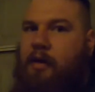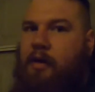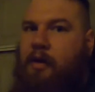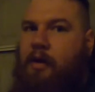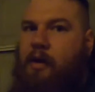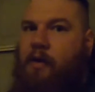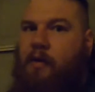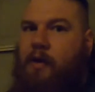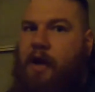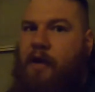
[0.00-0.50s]

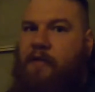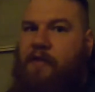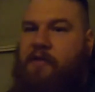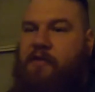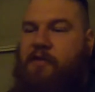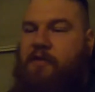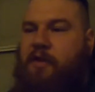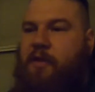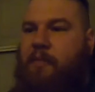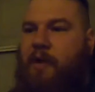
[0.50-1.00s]
it'll cut the
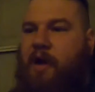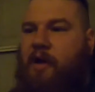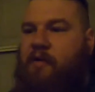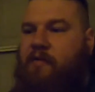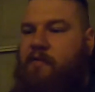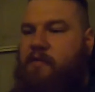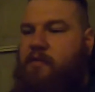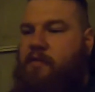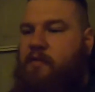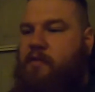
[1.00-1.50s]
stream off.
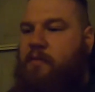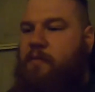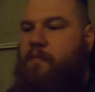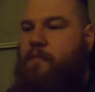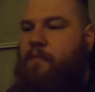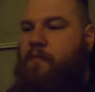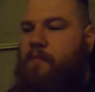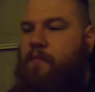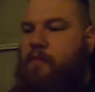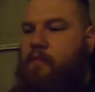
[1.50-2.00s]

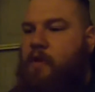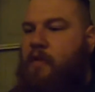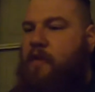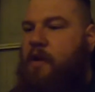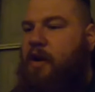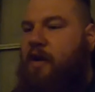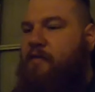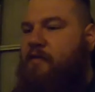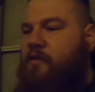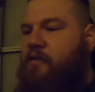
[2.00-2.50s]
And
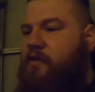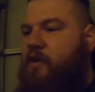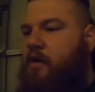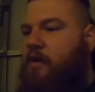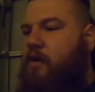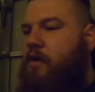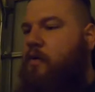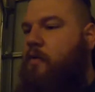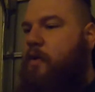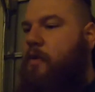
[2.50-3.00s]
then I'll have to start
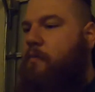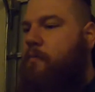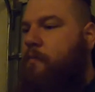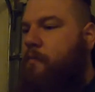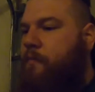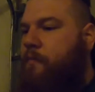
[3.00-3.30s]
a new one.